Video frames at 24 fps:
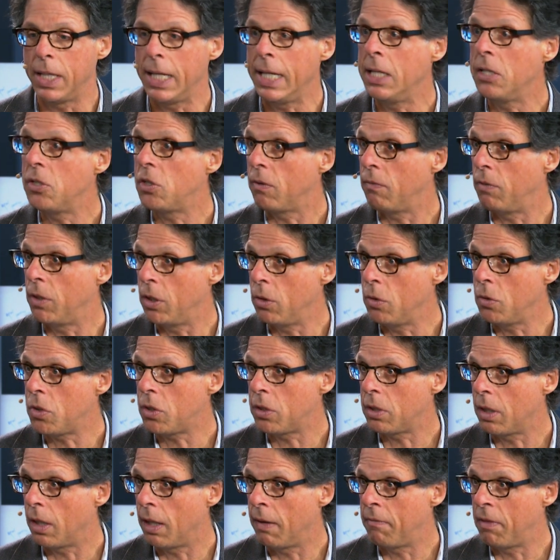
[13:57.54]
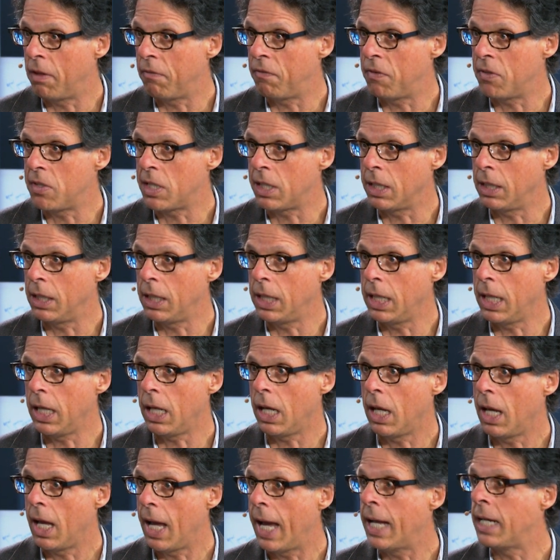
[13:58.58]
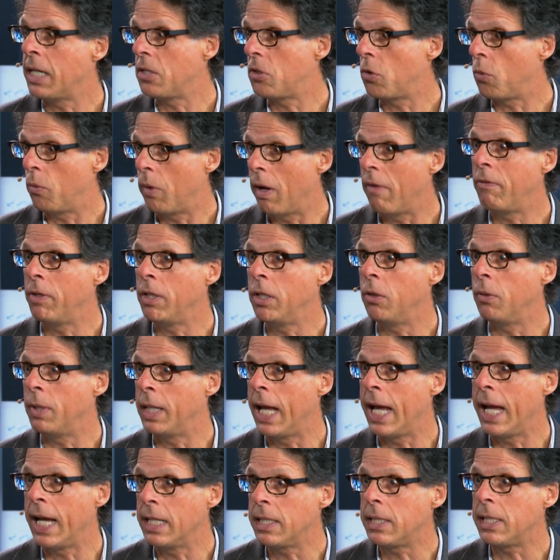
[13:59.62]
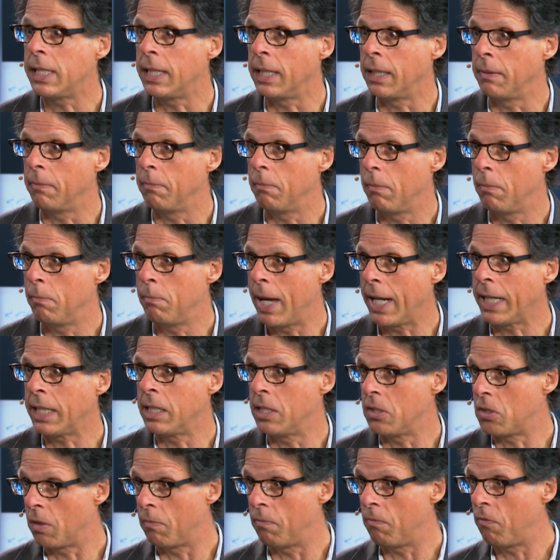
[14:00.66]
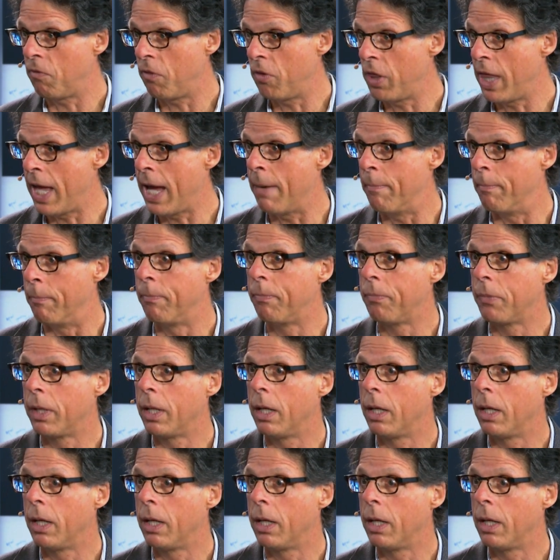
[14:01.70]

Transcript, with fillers: ease of use of the facility, and as a revenue enhancing mechanism for them,